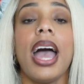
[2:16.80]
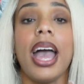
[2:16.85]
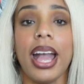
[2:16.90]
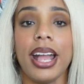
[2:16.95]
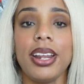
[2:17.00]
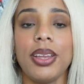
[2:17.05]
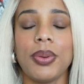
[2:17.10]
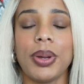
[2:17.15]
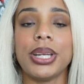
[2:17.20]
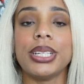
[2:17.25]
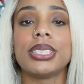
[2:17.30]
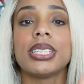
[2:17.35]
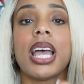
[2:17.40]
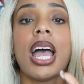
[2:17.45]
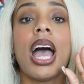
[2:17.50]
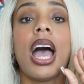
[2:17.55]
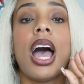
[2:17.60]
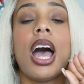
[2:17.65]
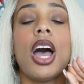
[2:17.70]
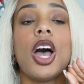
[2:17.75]
Anyways,
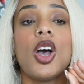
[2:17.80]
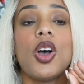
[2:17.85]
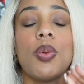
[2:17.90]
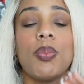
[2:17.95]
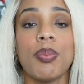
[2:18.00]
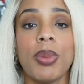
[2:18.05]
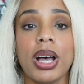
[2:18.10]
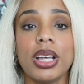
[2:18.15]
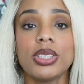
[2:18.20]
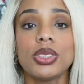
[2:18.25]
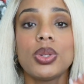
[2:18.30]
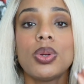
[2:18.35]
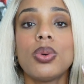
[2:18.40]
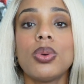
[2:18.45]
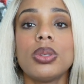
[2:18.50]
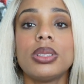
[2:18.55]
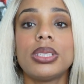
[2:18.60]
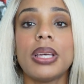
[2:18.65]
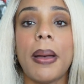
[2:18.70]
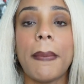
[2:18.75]

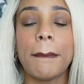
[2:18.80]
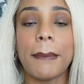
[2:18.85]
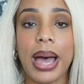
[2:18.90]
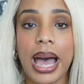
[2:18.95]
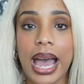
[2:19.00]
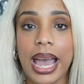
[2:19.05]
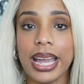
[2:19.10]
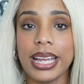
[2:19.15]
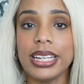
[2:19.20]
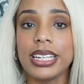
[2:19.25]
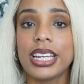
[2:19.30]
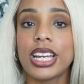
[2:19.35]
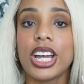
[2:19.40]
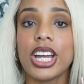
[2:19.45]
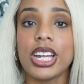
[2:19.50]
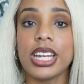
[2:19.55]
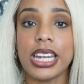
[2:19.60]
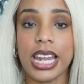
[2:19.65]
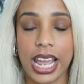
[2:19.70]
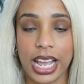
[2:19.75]
muscle to mind
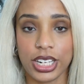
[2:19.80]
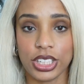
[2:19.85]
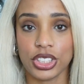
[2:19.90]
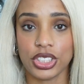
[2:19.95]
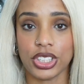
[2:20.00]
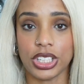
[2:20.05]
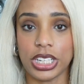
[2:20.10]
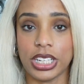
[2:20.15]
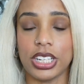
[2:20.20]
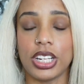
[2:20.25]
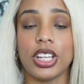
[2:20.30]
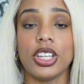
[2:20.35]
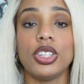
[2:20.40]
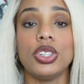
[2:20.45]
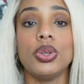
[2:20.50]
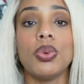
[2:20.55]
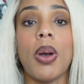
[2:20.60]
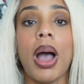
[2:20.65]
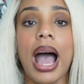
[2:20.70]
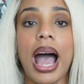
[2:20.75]
connection.
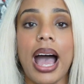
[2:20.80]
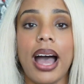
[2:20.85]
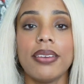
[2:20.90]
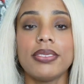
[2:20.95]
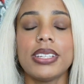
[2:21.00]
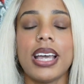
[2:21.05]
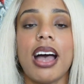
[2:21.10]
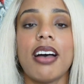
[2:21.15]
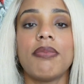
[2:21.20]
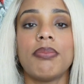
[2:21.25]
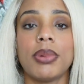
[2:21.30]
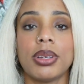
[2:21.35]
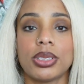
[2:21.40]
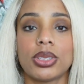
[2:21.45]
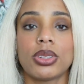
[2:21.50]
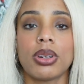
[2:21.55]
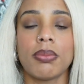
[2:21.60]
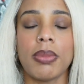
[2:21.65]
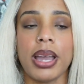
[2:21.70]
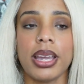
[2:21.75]
You have to have
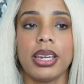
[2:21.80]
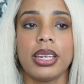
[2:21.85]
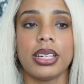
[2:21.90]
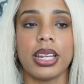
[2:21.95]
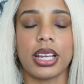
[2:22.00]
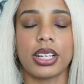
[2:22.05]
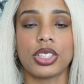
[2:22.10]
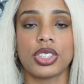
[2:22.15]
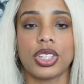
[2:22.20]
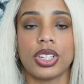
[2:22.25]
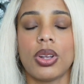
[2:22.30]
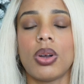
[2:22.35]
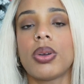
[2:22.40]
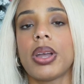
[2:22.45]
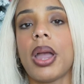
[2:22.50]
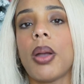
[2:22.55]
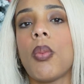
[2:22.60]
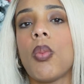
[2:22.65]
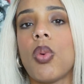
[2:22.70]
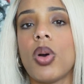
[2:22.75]
muscle to mind connection.
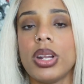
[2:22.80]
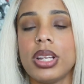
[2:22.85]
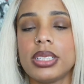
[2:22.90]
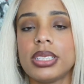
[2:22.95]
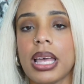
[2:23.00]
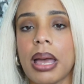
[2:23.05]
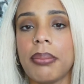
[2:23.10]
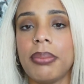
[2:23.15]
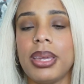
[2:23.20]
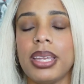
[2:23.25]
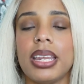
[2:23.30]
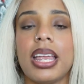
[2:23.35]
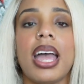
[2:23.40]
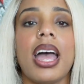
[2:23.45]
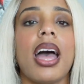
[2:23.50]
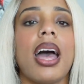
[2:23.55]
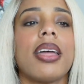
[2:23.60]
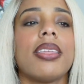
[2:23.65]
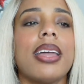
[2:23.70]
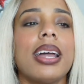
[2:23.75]
Okay, what does that mean?
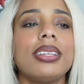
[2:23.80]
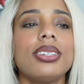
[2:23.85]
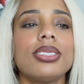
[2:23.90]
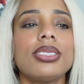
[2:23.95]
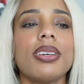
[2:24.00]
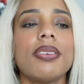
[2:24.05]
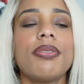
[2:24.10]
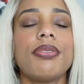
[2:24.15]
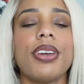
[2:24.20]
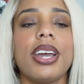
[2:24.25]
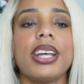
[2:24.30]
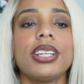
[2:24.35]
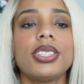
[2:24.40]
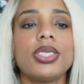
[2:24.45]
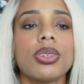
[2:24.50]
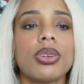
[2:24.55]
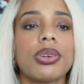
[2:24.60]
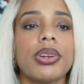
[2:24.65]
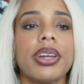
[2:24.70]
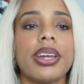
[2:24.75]
That's just a
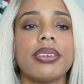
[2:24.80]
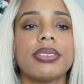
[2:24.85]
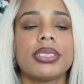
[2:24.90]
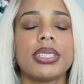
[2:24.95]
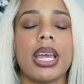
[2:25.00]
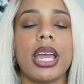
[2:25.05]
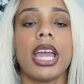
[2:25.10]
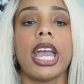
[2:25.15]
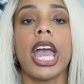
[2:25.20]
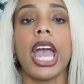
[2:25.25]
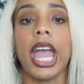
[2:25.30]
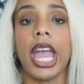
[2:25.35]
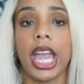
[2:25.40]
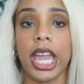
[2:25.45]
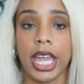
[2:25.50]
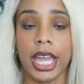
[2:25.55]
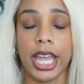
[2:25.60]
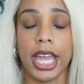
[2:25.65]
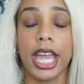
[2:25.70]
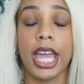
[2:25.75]
fancier way of saying, hey,